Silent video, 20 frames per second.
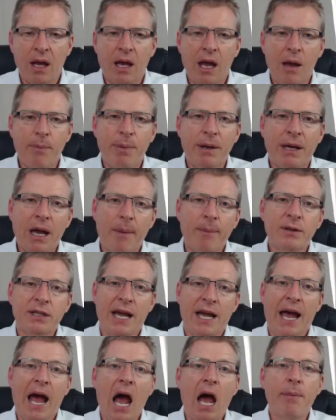it becomes a
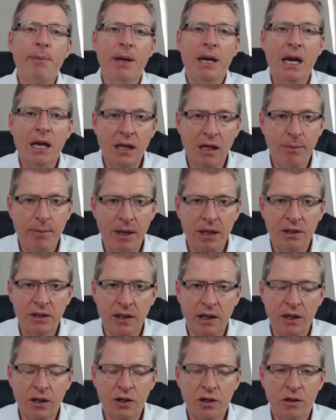habit in the
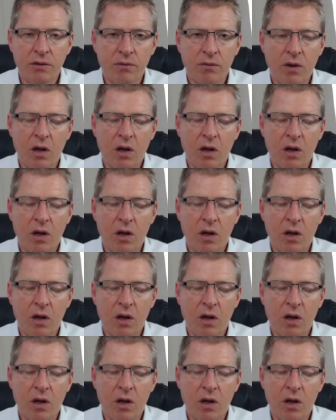business.